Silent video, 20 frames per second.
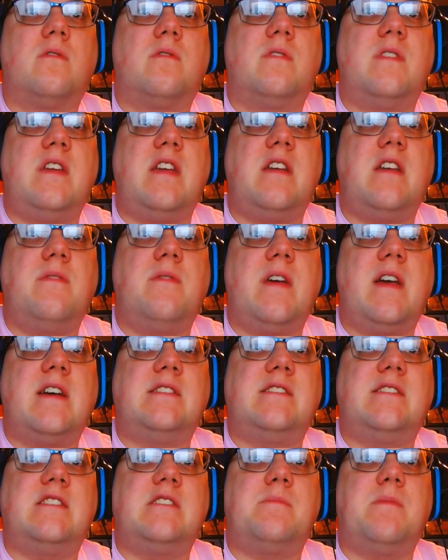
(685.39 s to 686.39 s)
leave
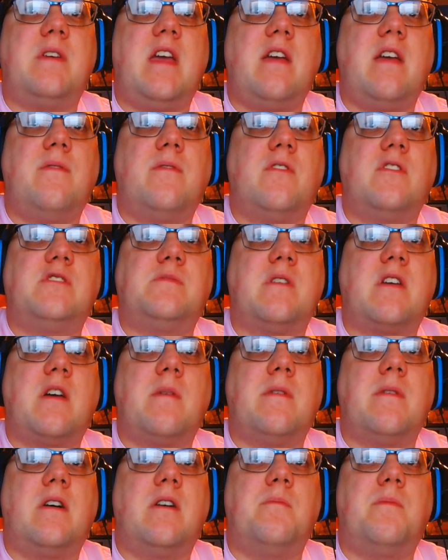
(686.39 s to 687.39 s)
as his behavior is
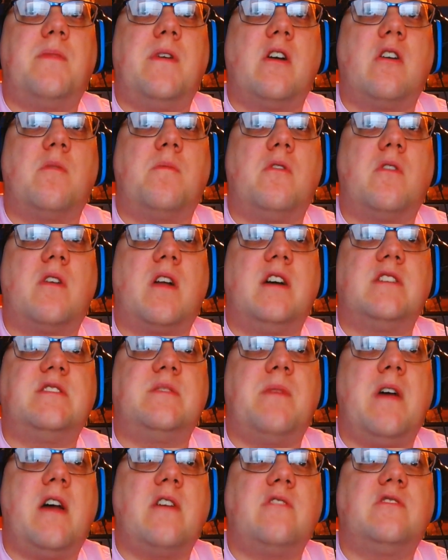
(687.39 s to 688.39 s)
becoming unbearable,
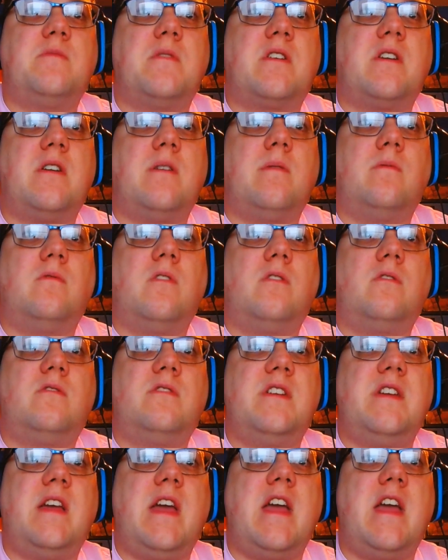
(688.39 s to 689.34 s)
causing Patrick to become lonely,